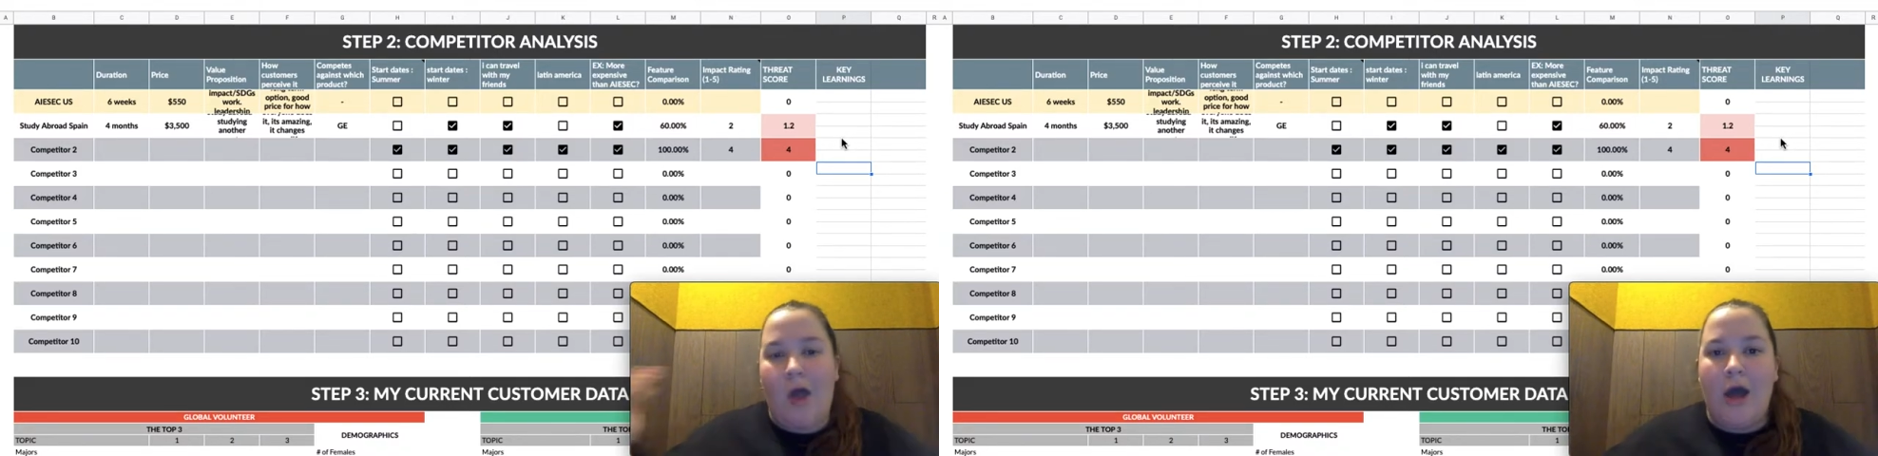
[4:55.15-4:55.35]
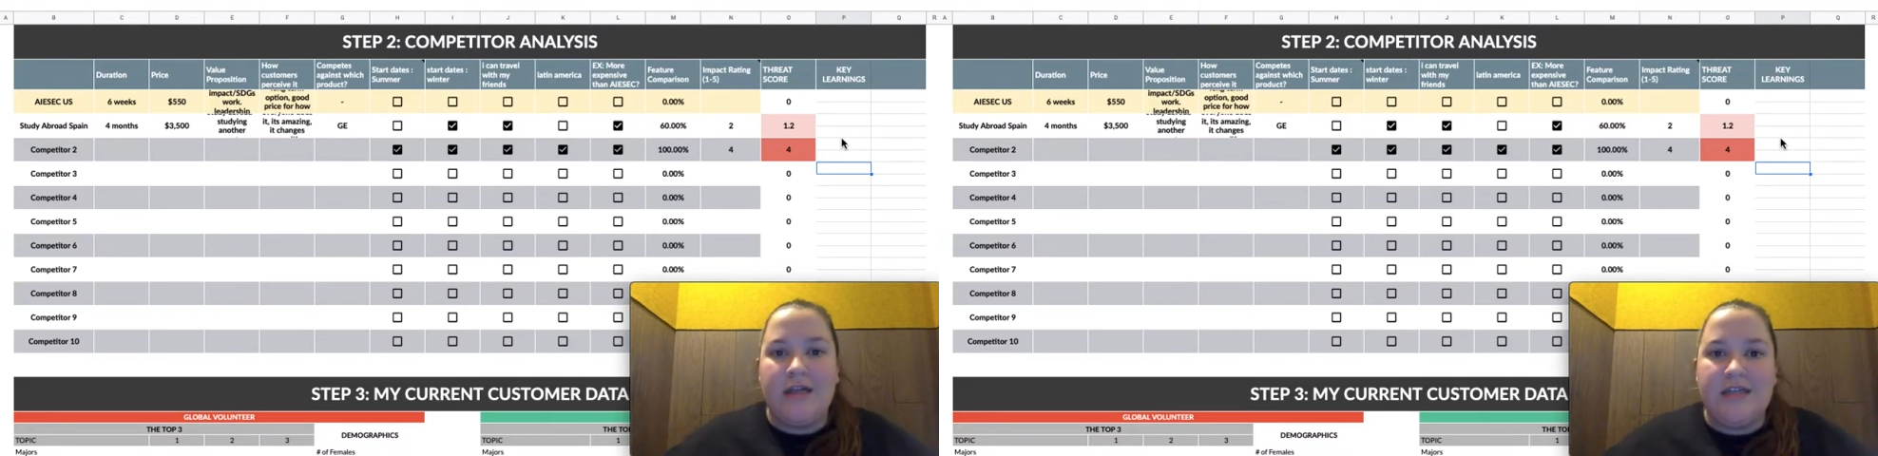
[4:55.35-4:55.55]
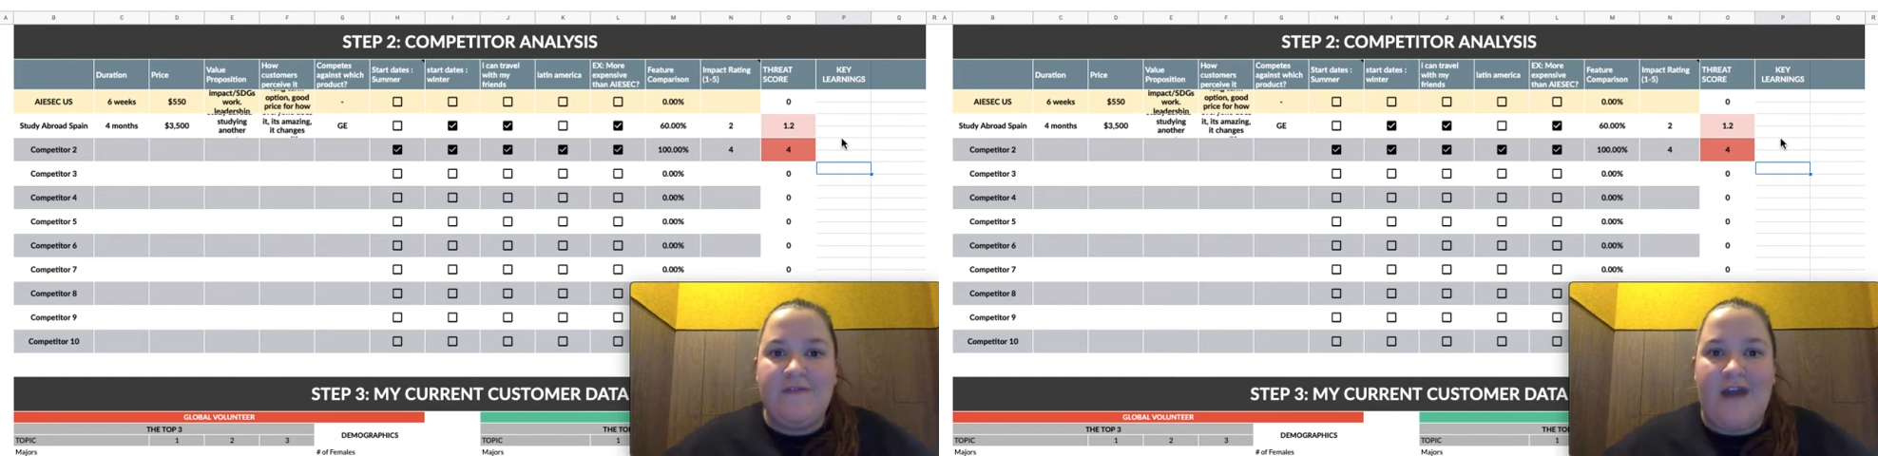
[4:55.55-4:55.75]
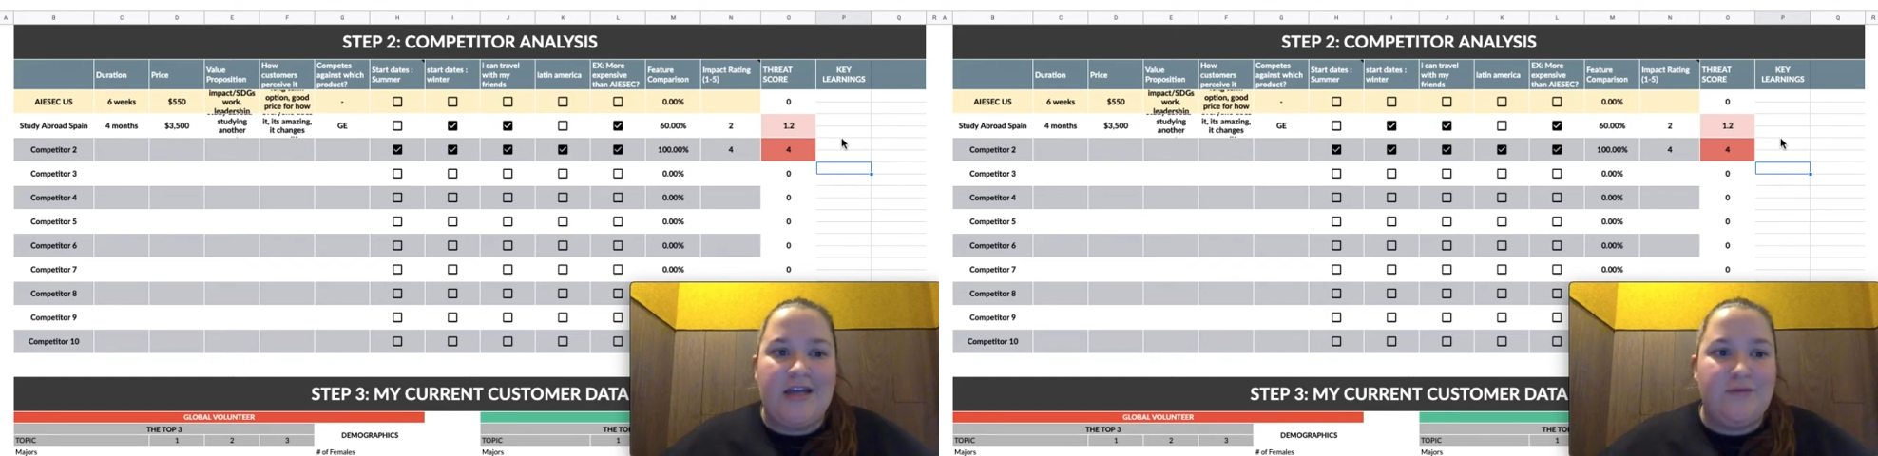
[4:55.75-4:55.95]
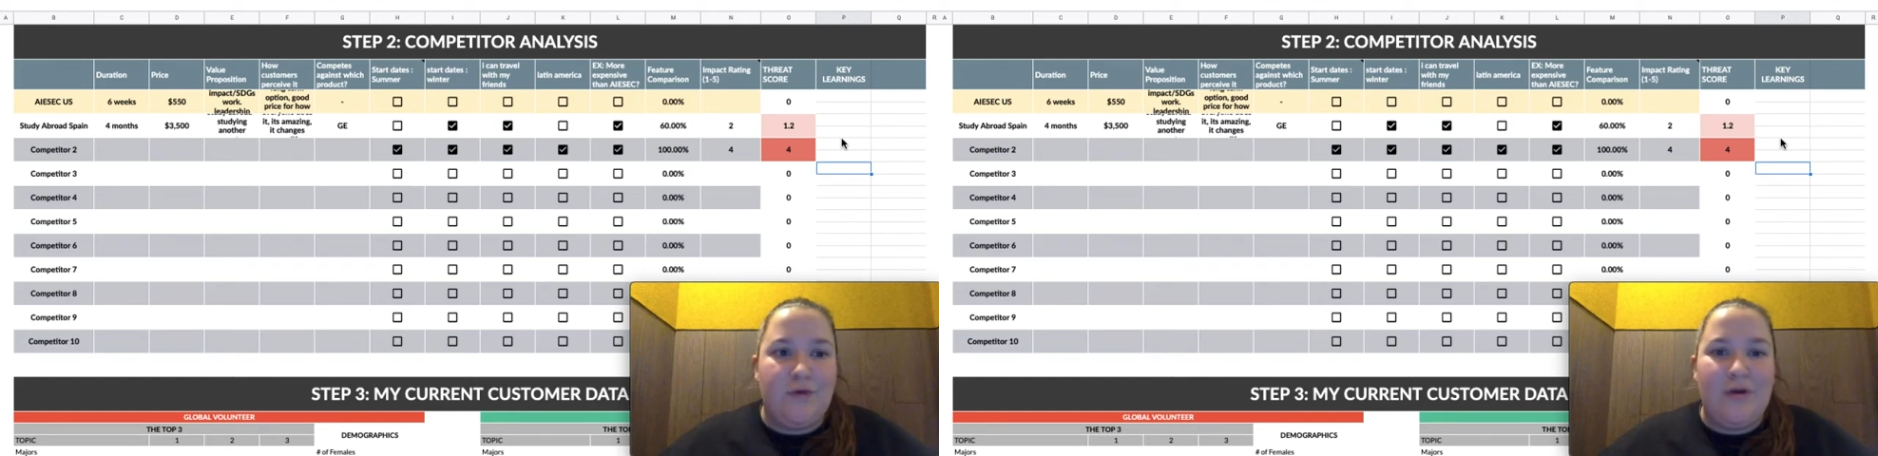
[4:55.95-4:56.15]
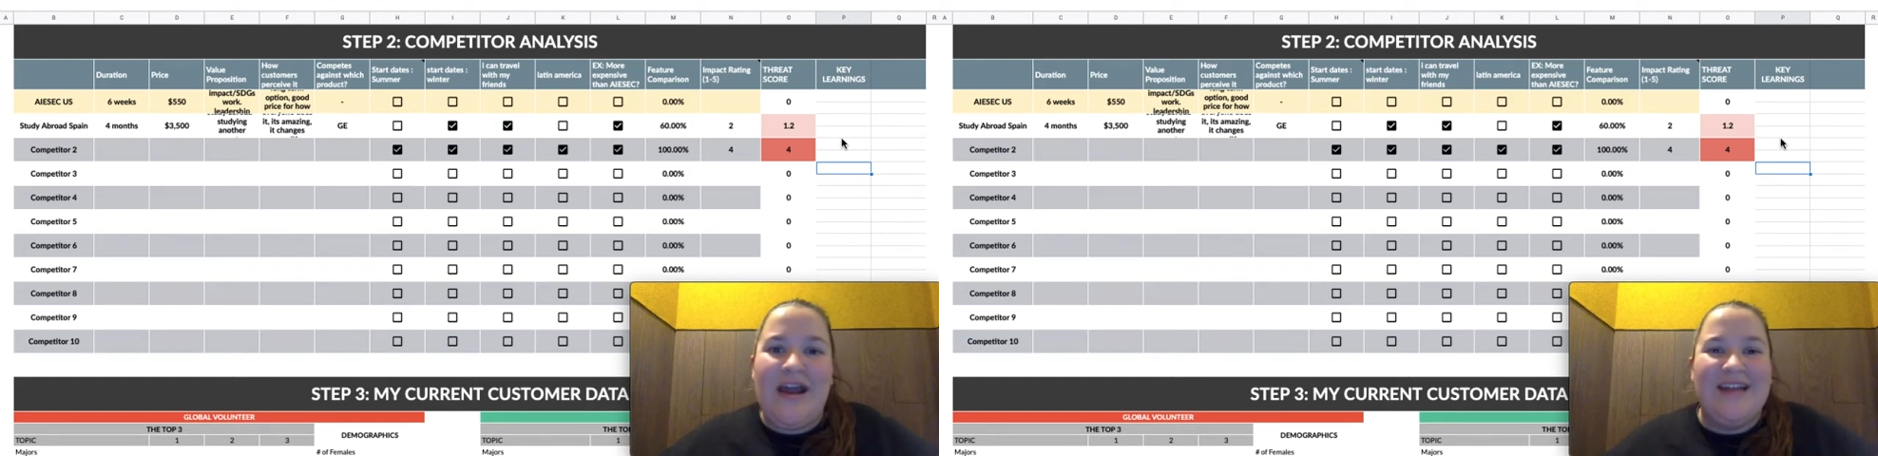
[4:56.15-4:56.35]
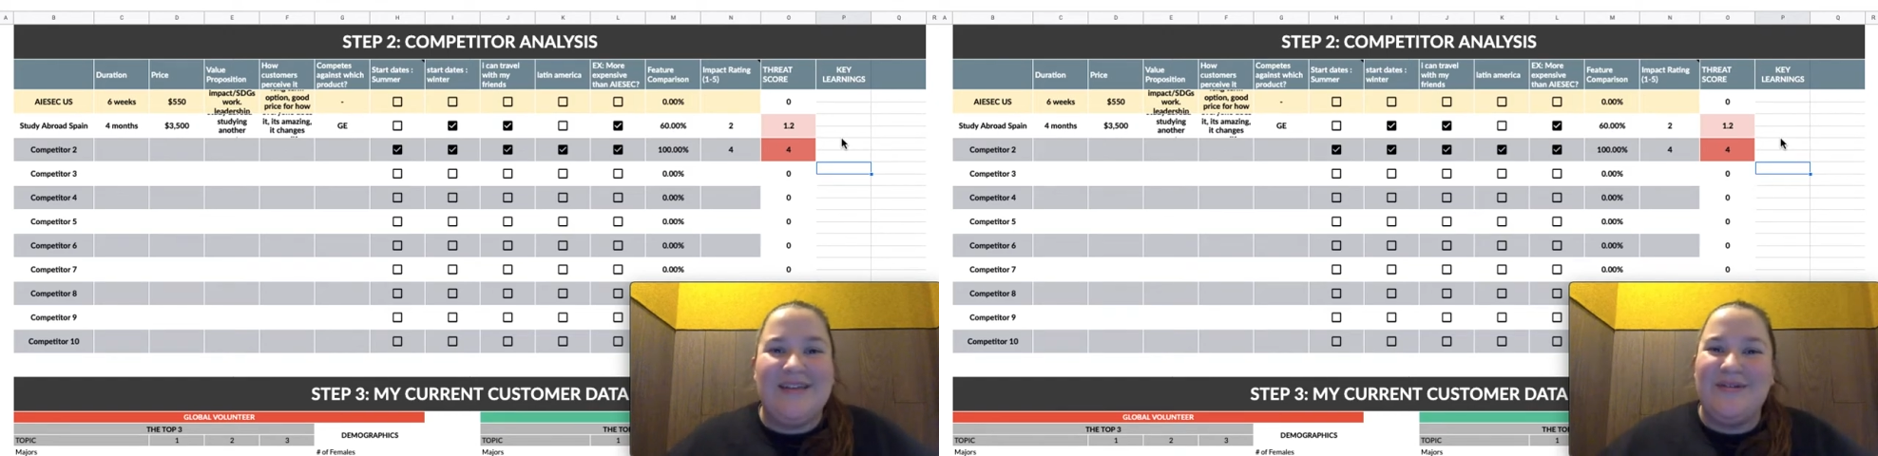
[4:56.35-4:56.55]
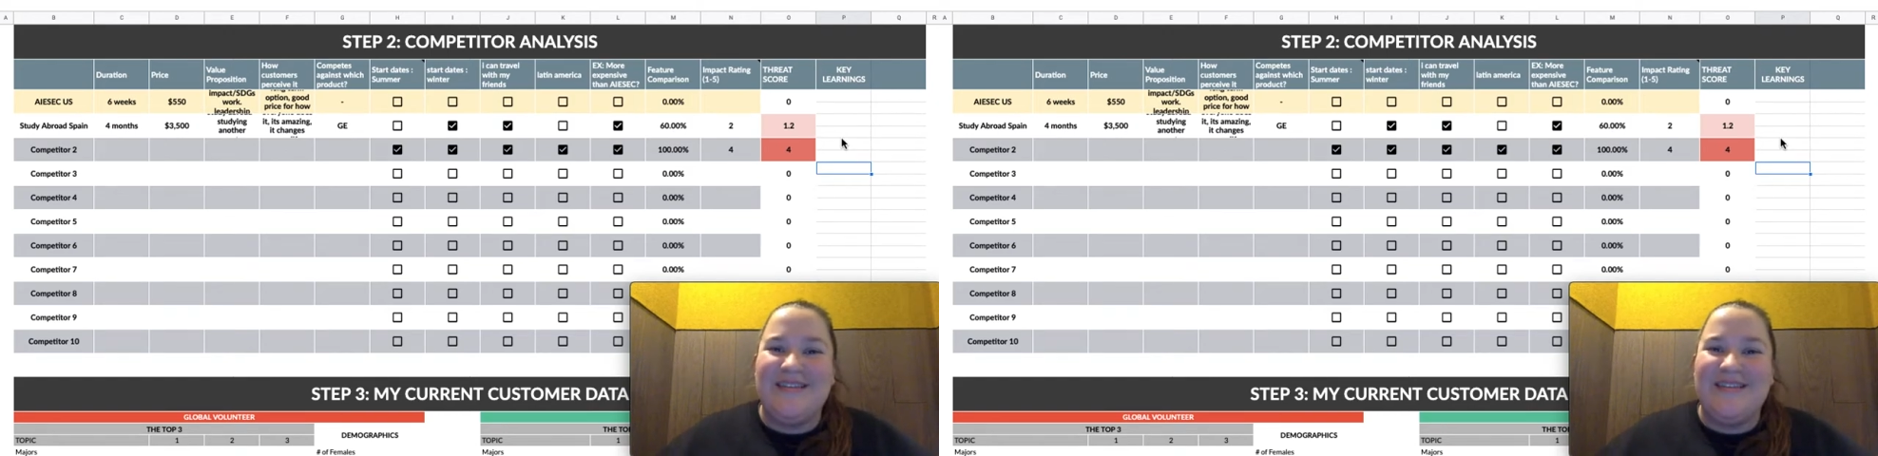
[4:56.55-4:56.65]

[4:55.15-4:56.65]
honestly, fast food is always